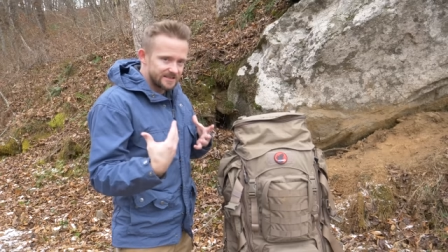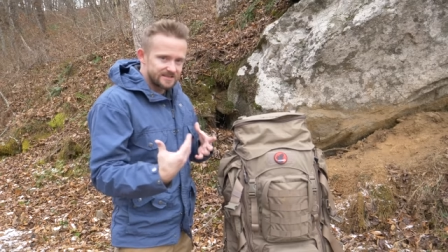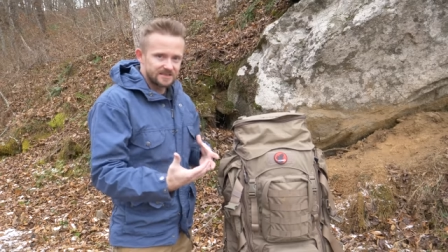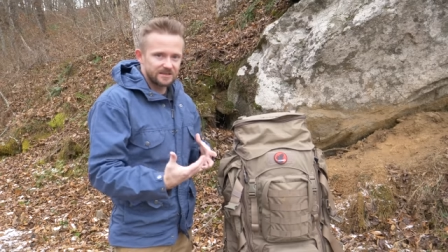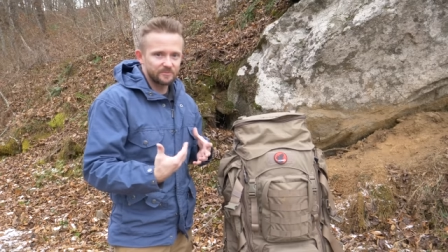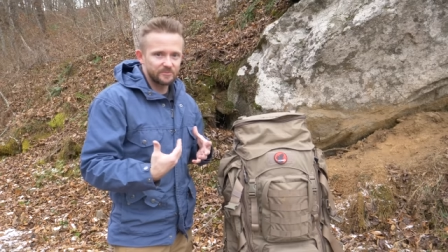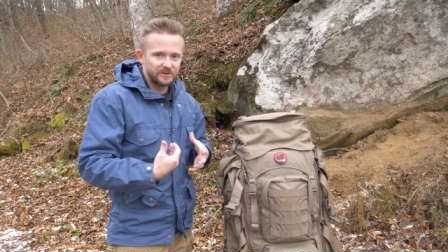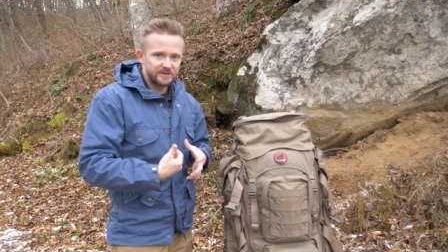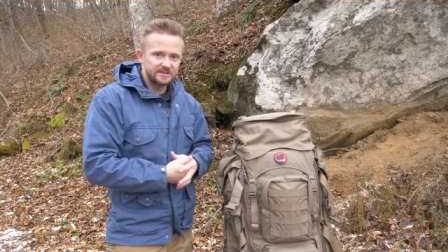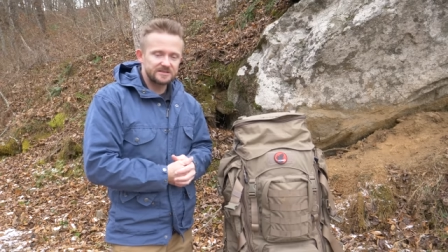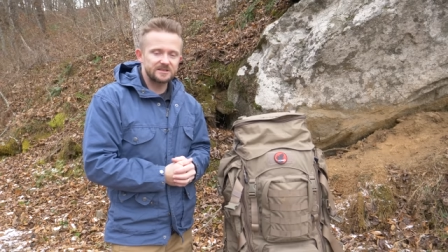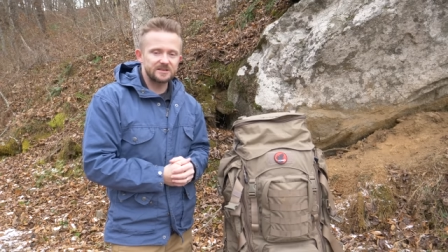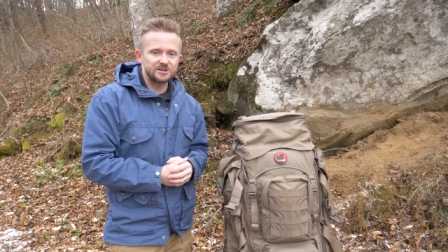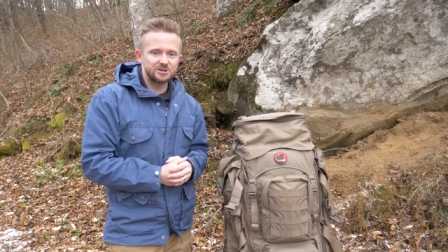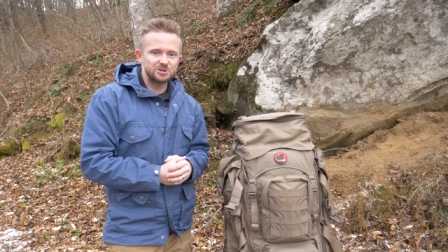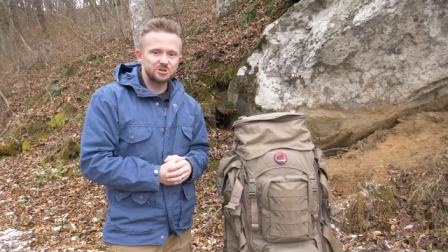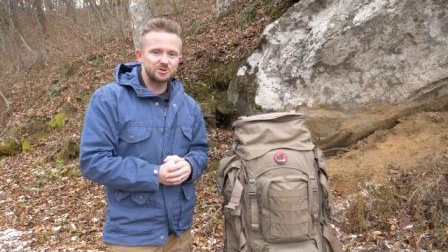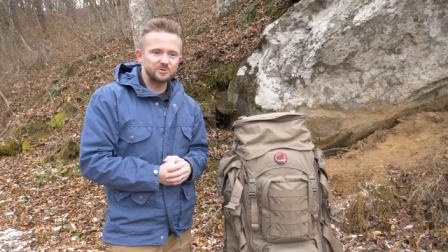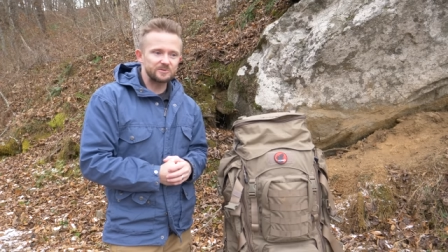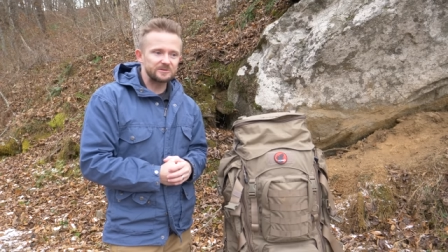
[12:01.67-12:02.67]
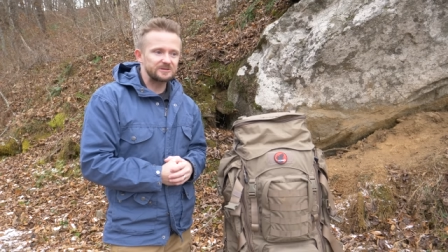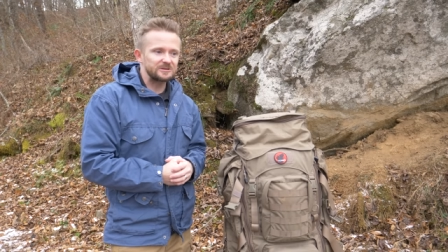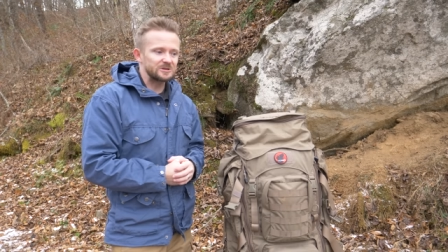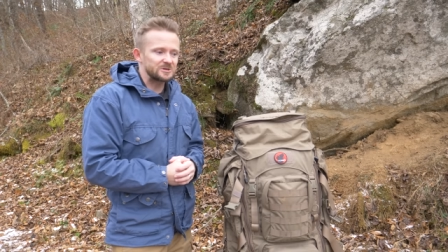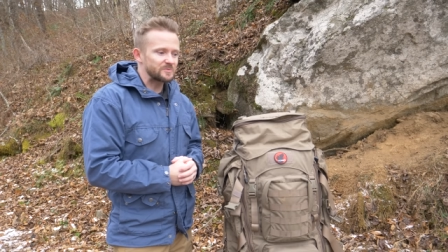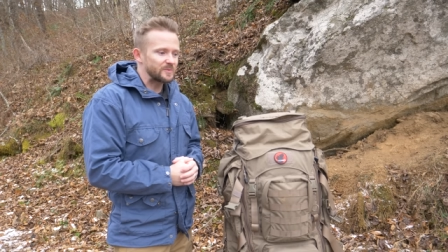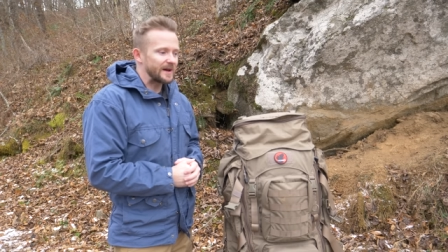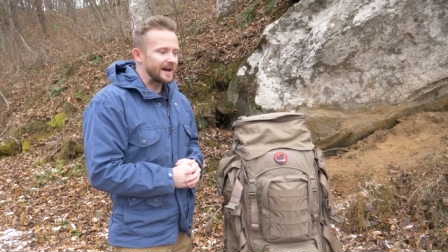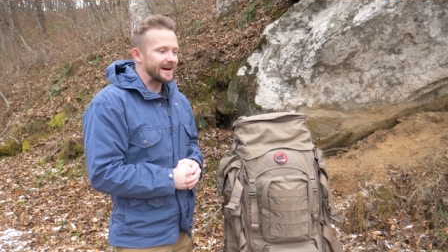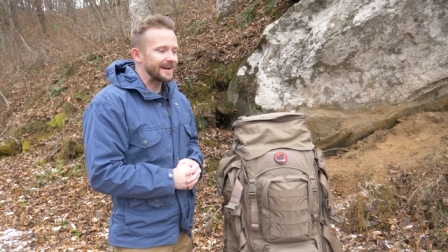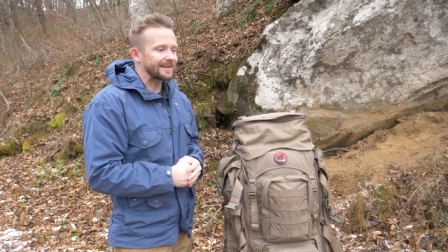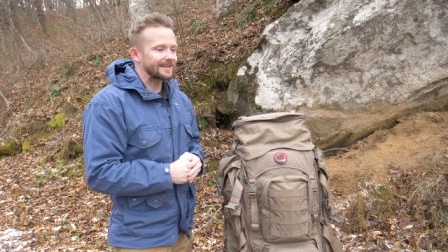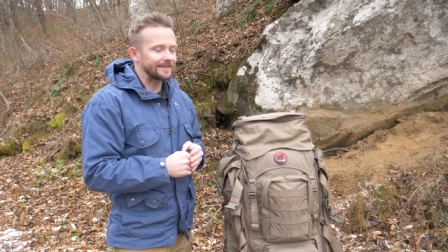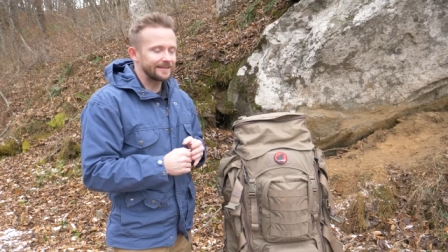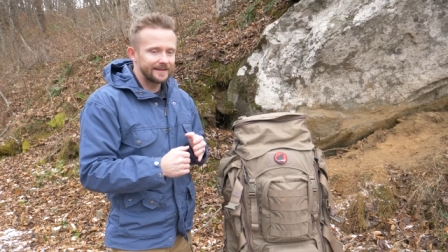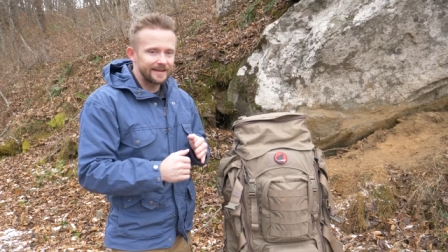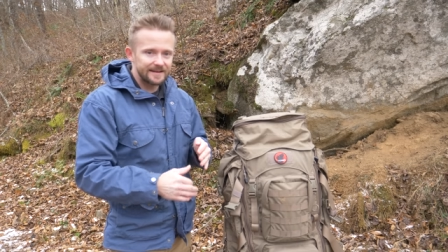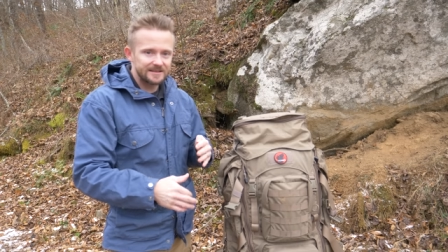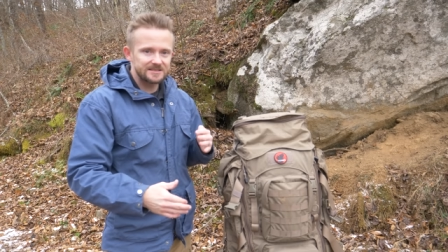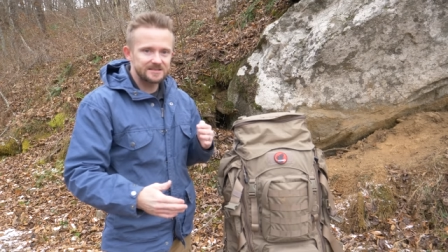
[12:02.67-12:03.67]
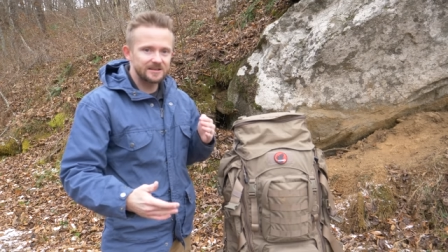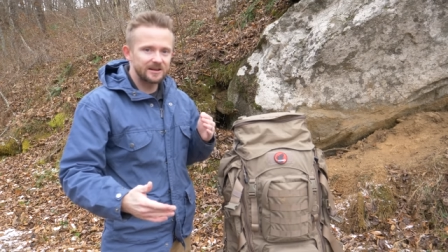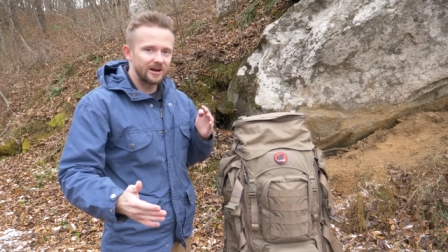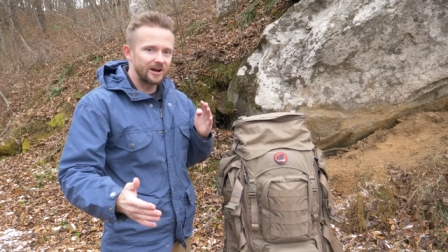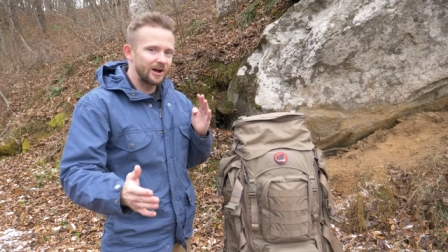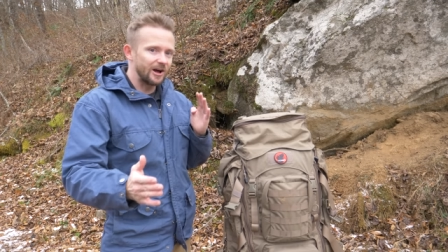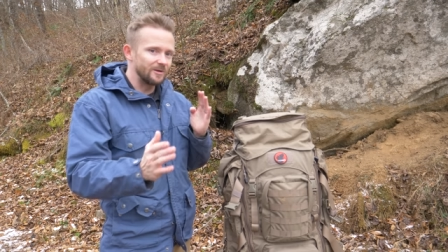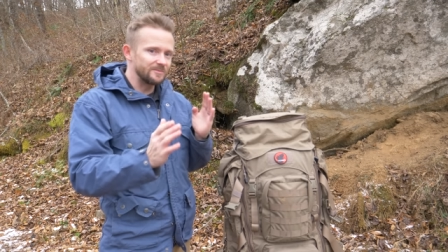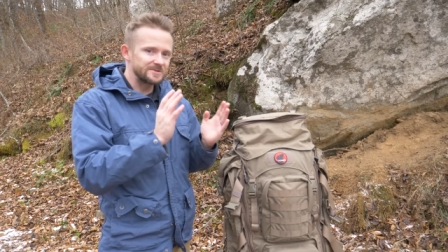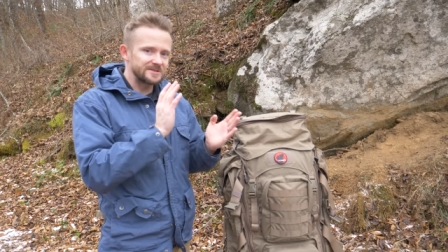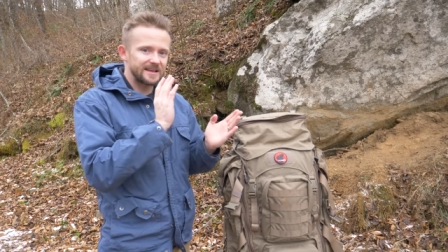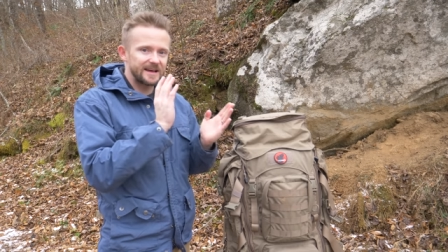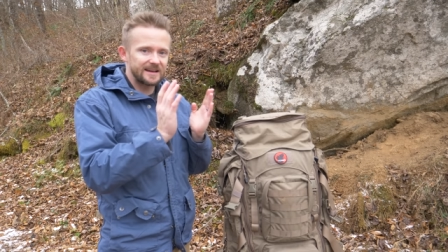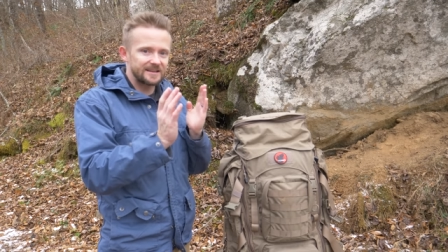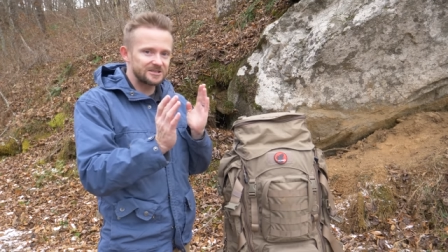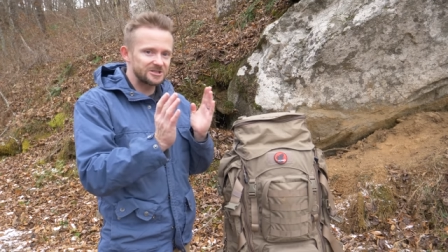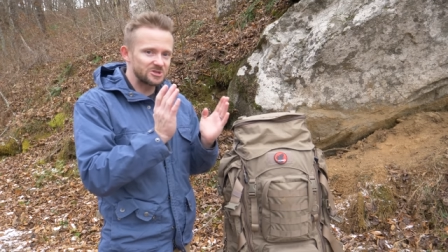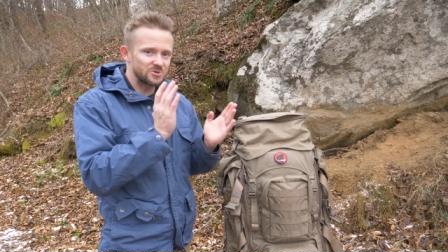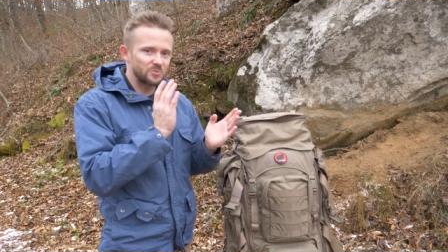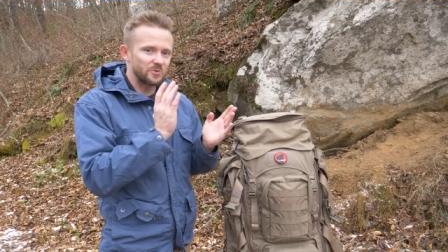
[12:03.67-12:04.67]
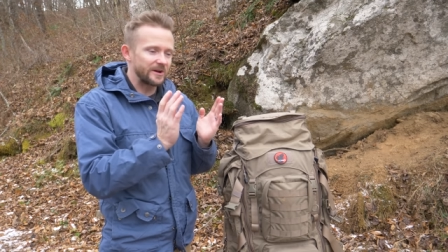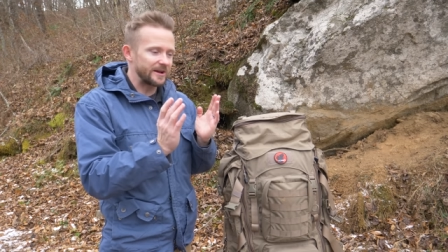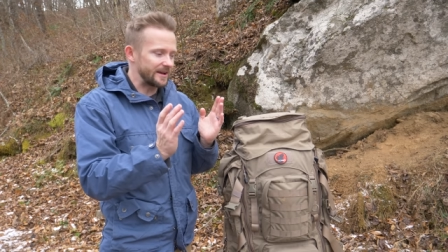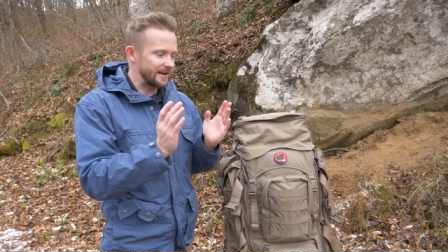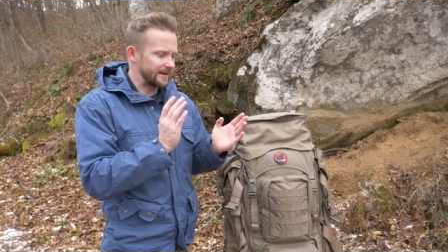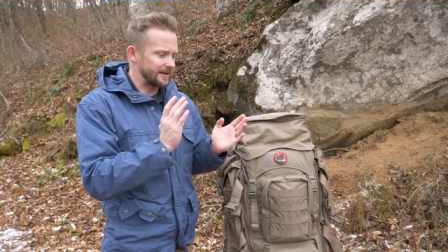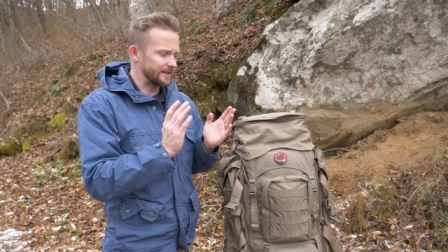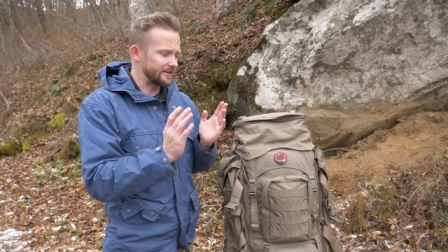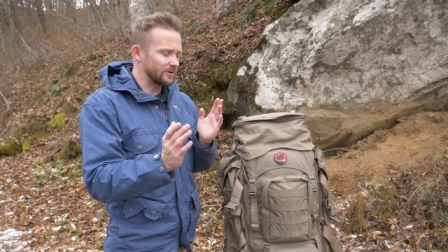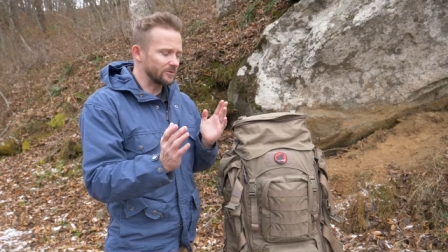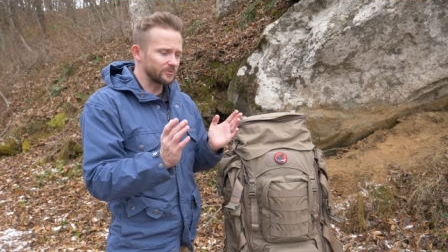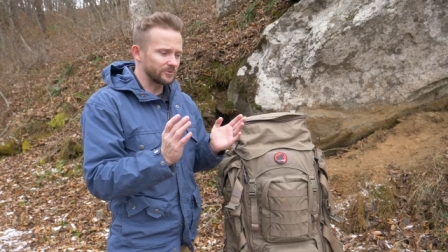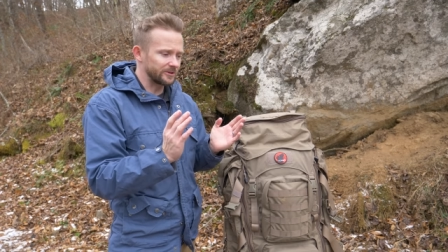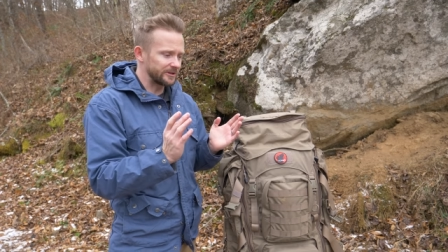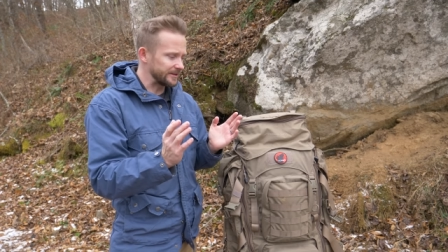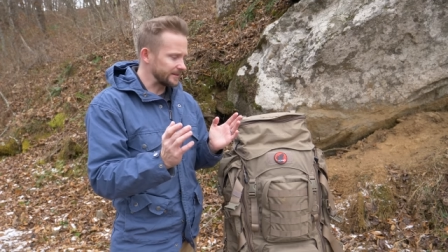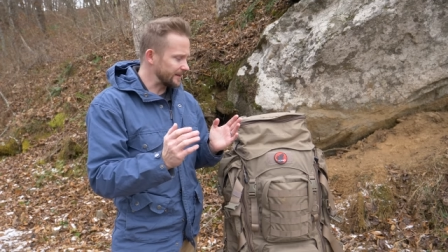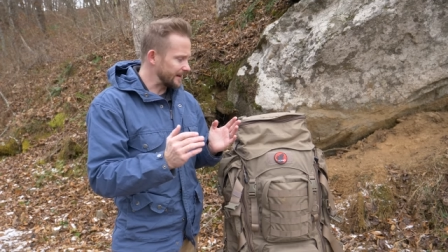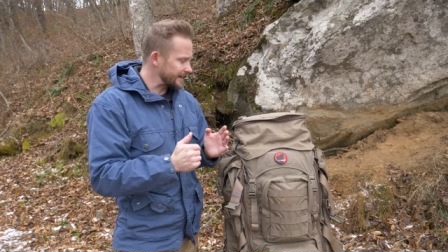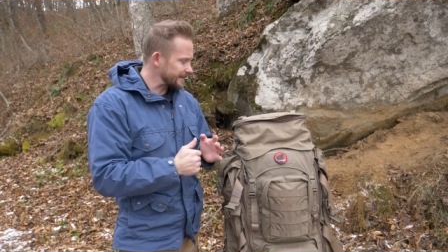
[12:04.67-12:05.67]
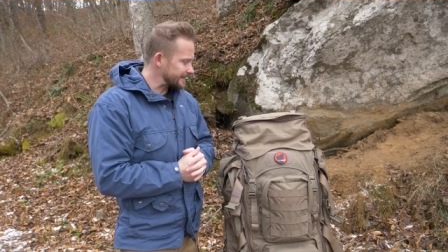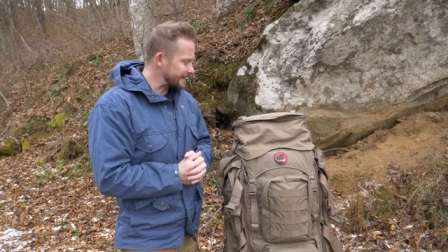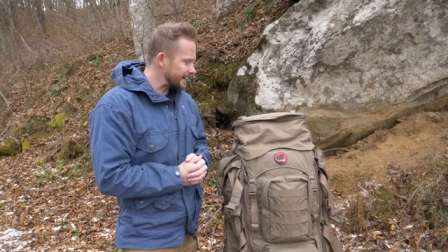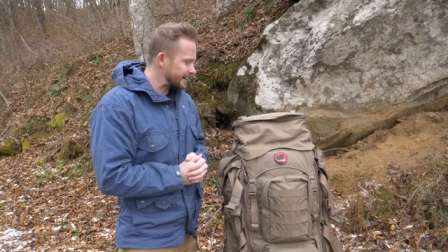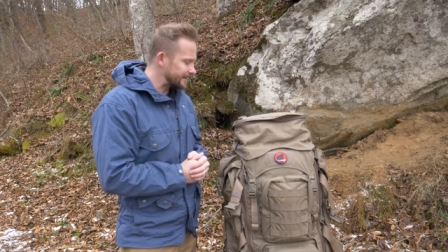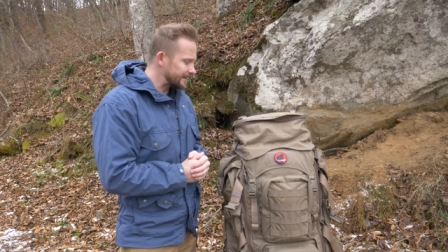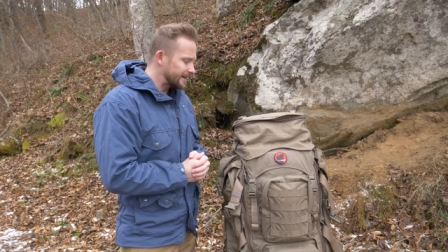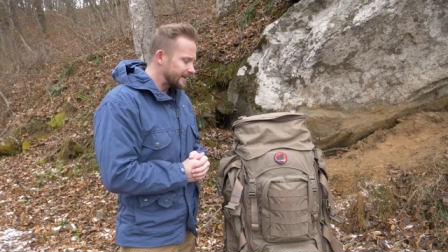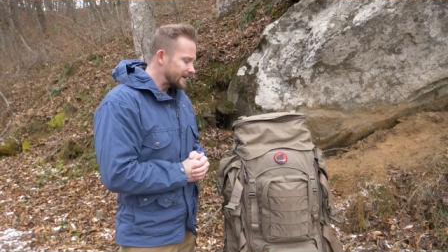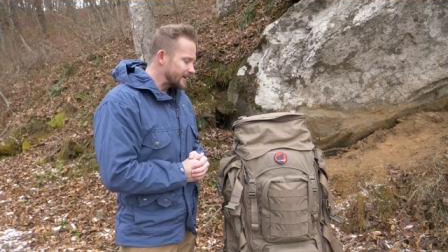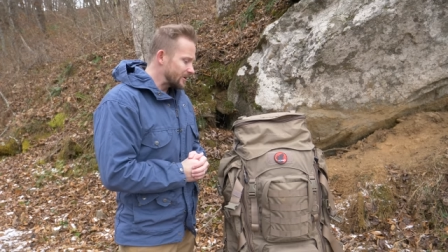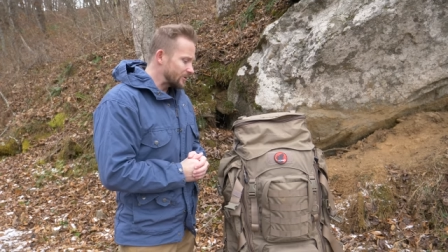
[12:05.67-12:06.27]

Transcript: is the biggest issue with this pack. Next comes that swing. I don't really like that.